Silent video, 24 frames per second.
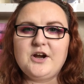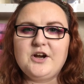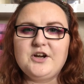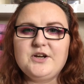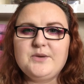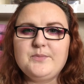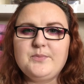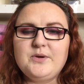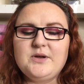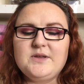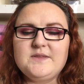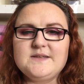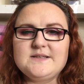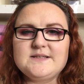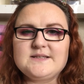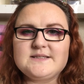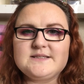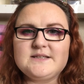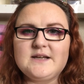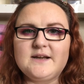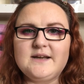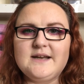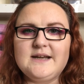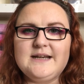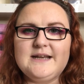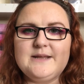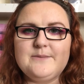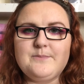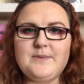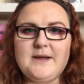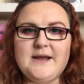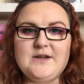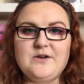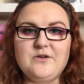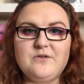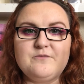I'm going to put the Stunner Lip
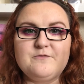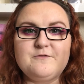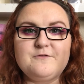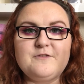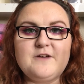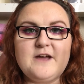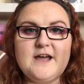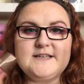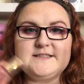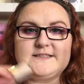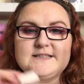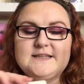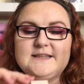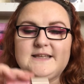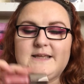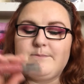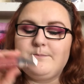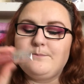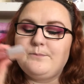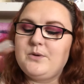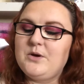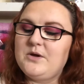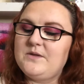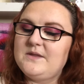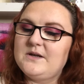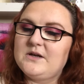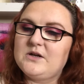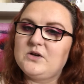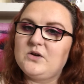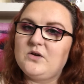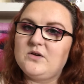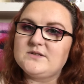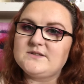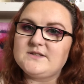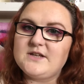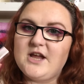Paint on first and then put the
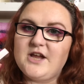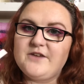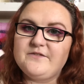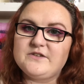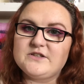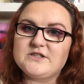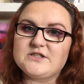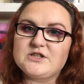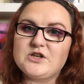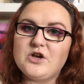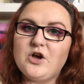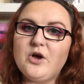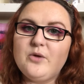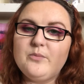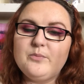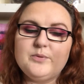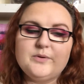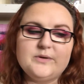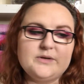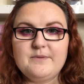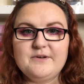gloss over top.